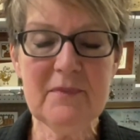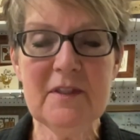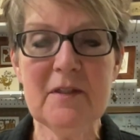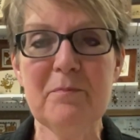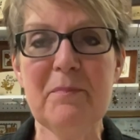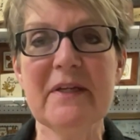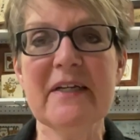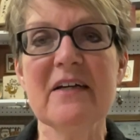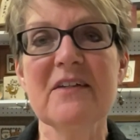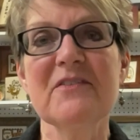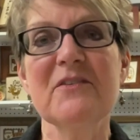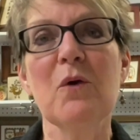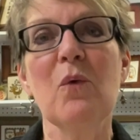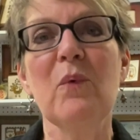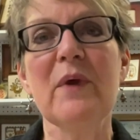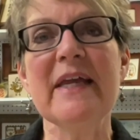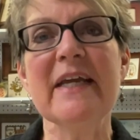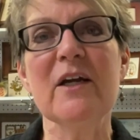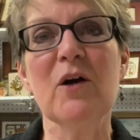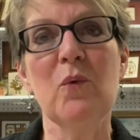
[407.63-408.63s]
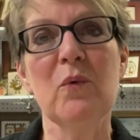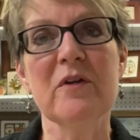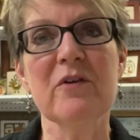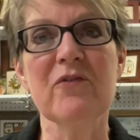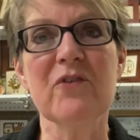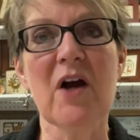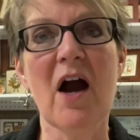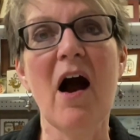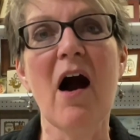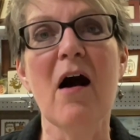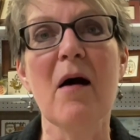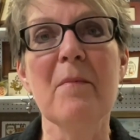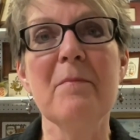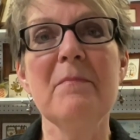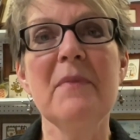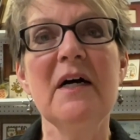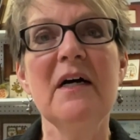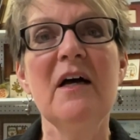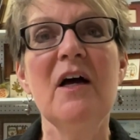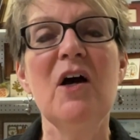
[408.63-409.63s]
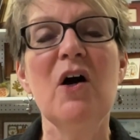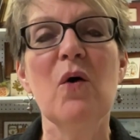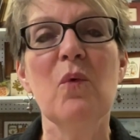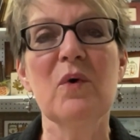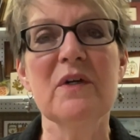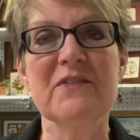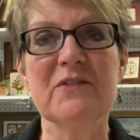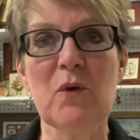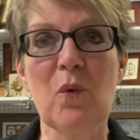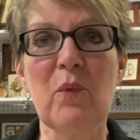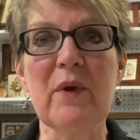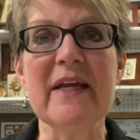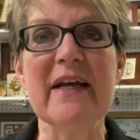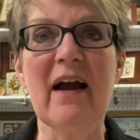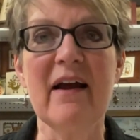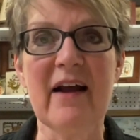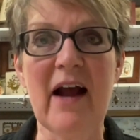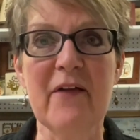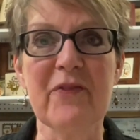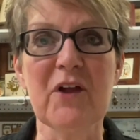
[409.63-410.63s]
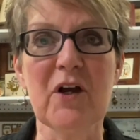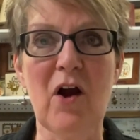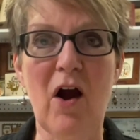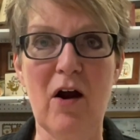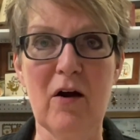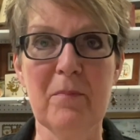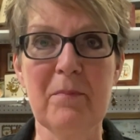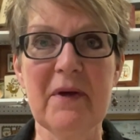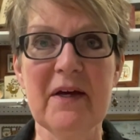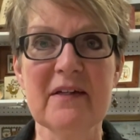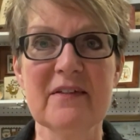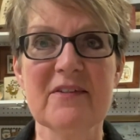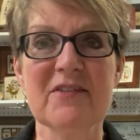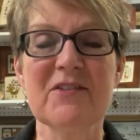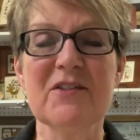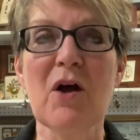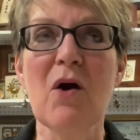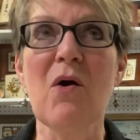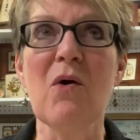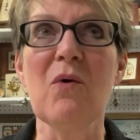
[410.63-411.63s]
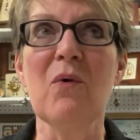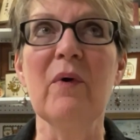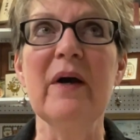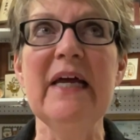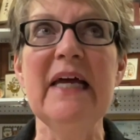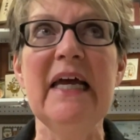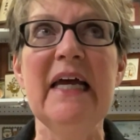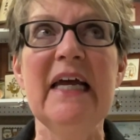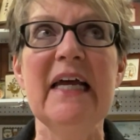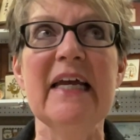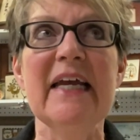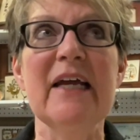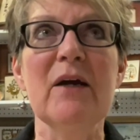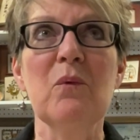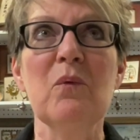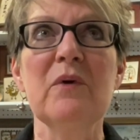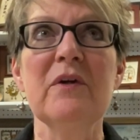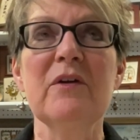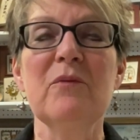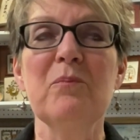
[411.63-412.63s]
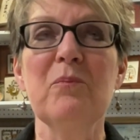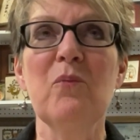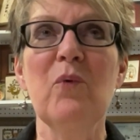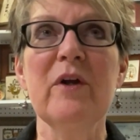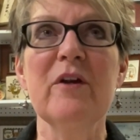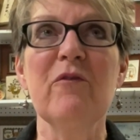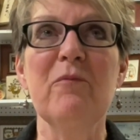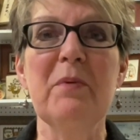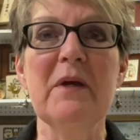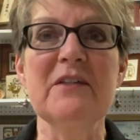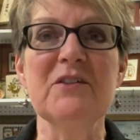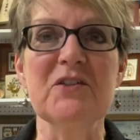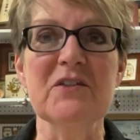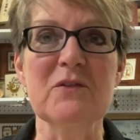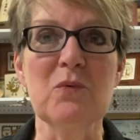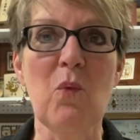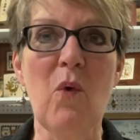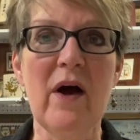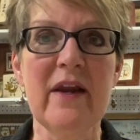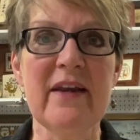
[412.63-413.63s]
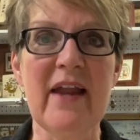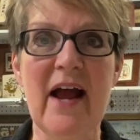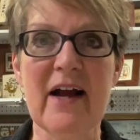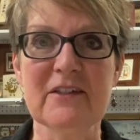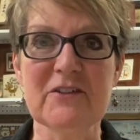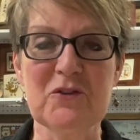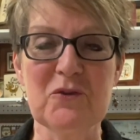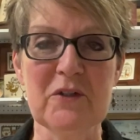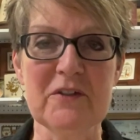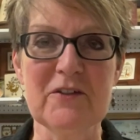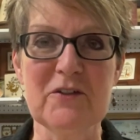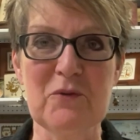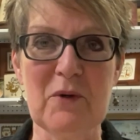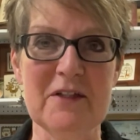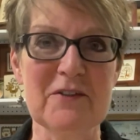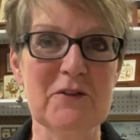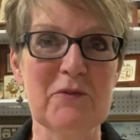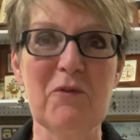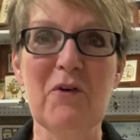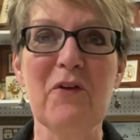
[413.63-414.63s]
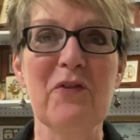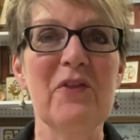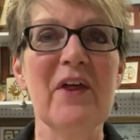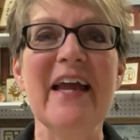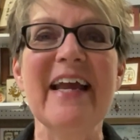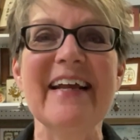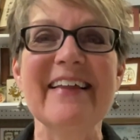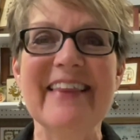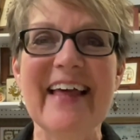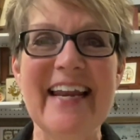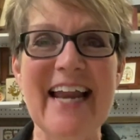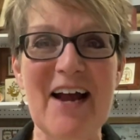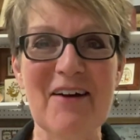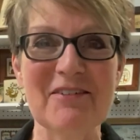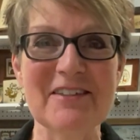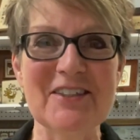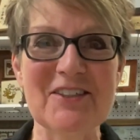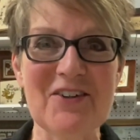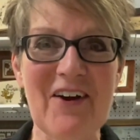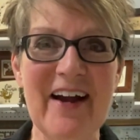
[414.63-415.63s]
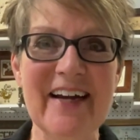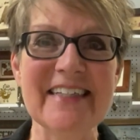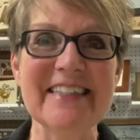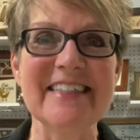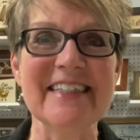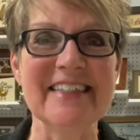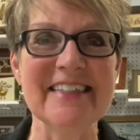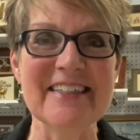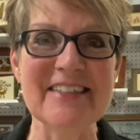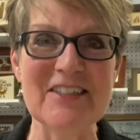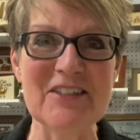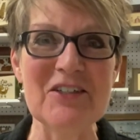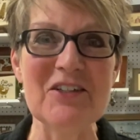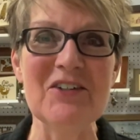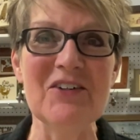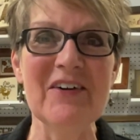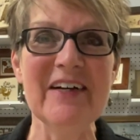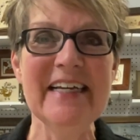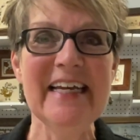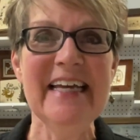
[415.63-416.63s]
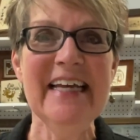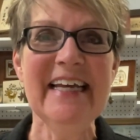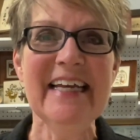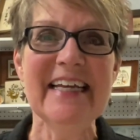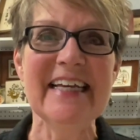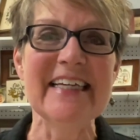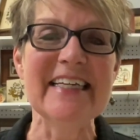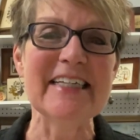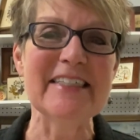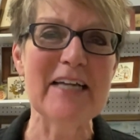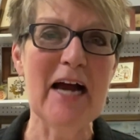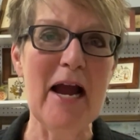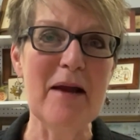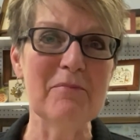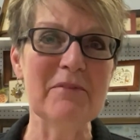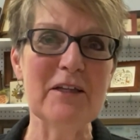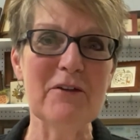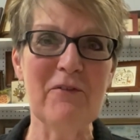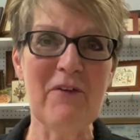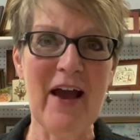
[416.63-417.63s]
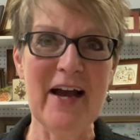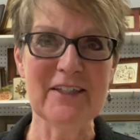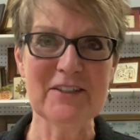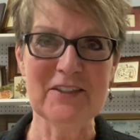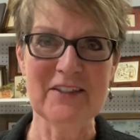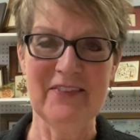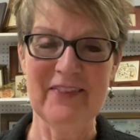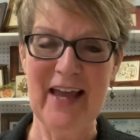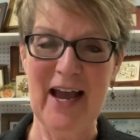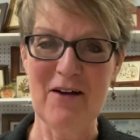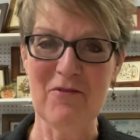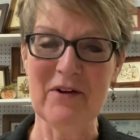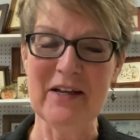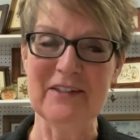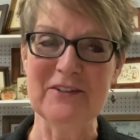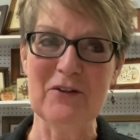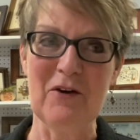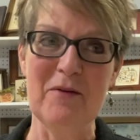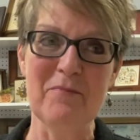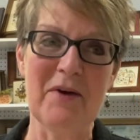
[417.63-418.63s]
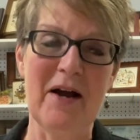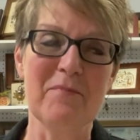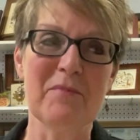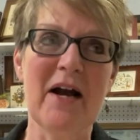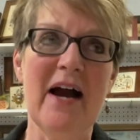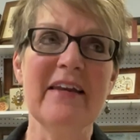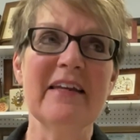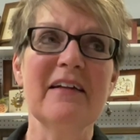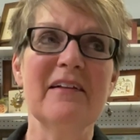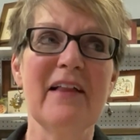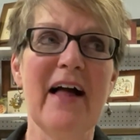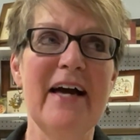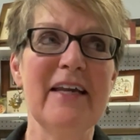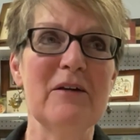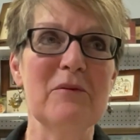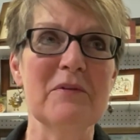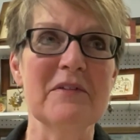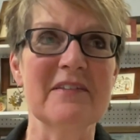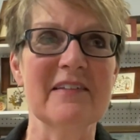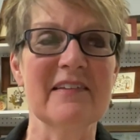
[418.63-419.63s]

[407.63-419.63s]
because the week it would have come was the week I got the carpet. So it would have been just one extra stressful thing that I was trying to do in a timely fashion that week. So I'm kind of glad it was